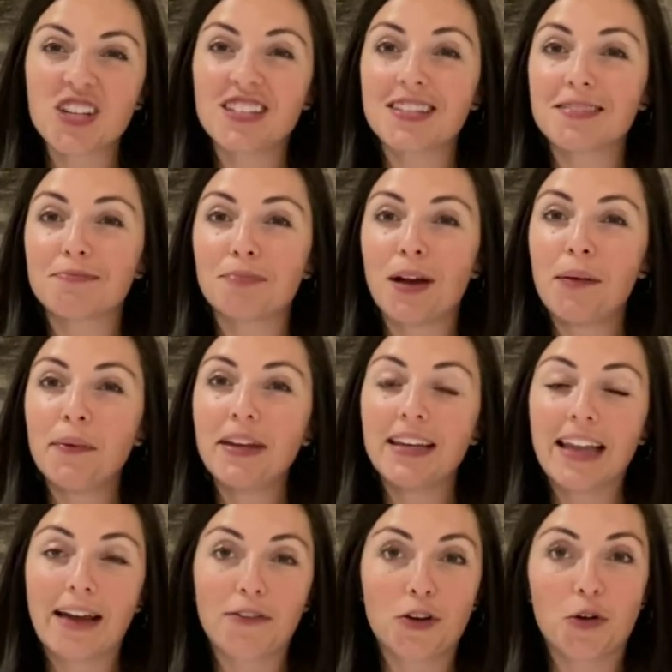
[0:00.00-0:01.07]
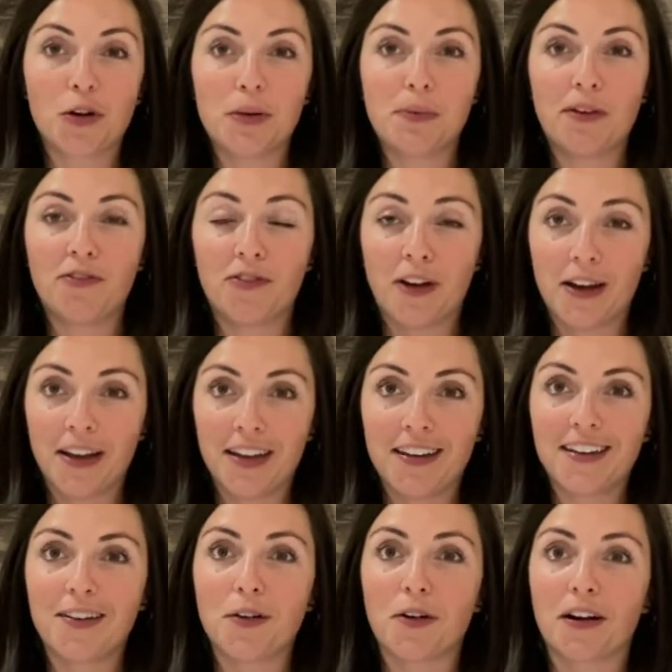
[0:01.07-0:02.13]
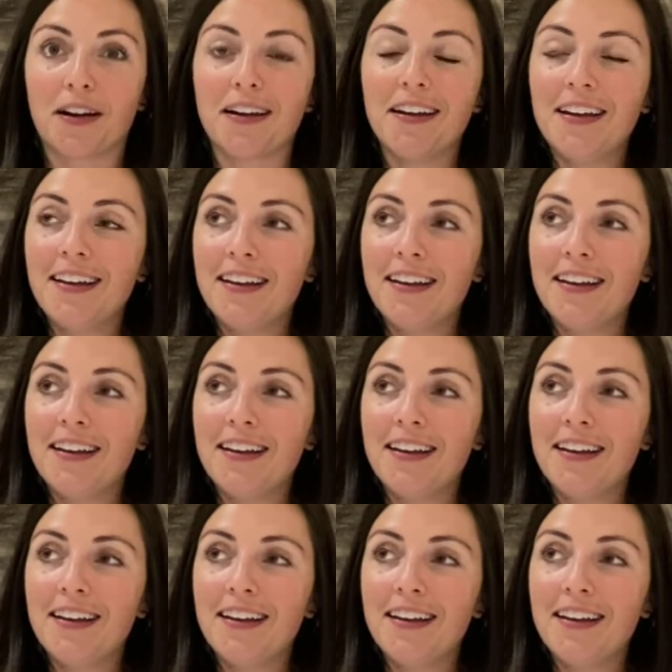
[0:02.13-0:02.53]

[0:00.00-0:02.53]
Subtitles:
it's probably never going to be fun or